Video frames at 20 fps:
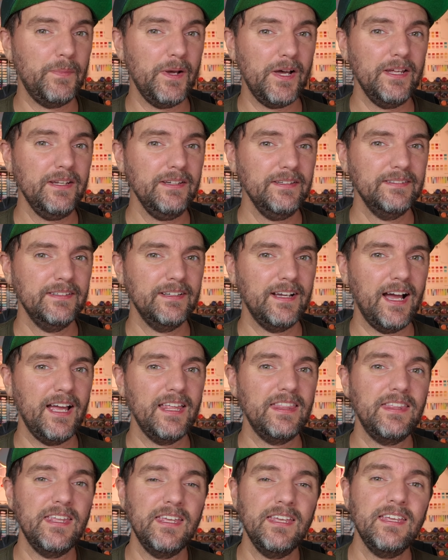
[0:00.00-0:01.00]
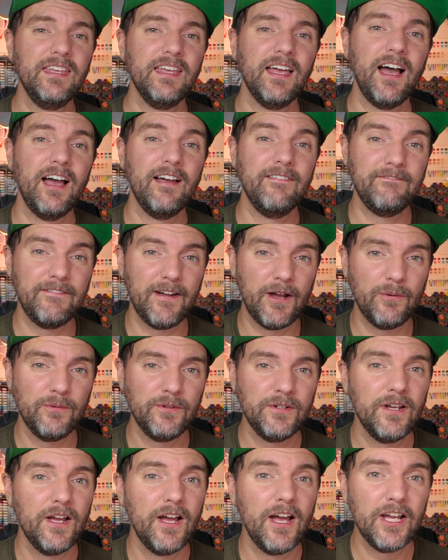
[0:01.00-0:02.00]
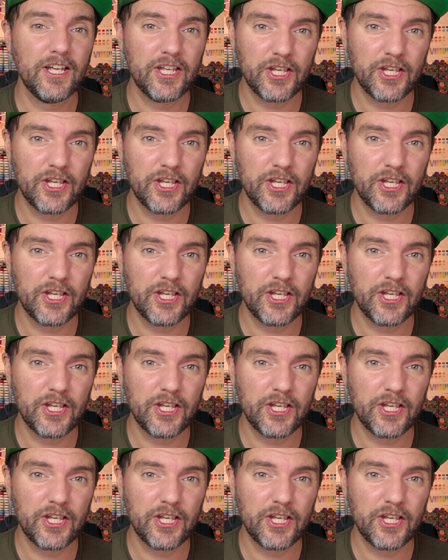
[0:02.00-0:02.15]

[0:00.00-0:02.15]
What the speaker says: But I think I found a